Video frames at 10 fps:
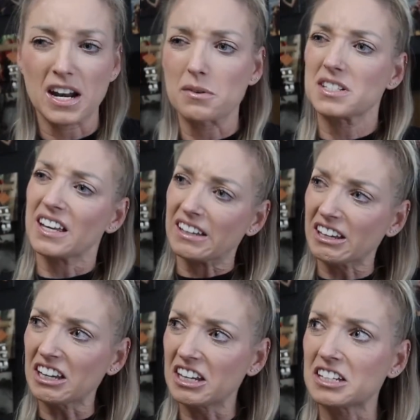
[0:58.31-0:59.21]
I was like,
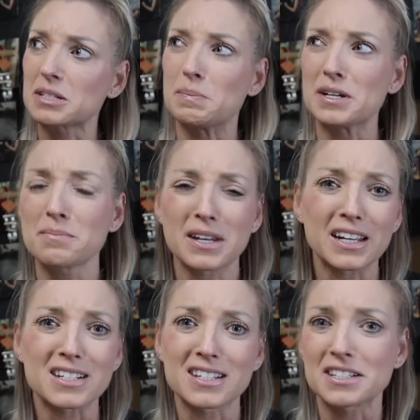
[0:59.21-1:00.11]
hey, it's been a
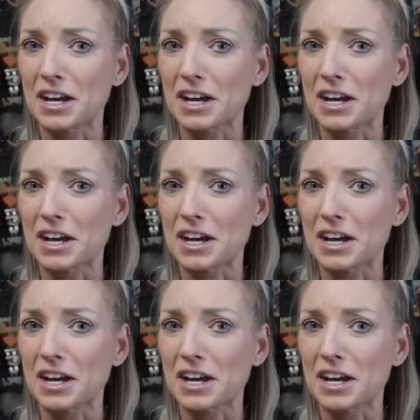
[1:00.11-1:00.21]
minute since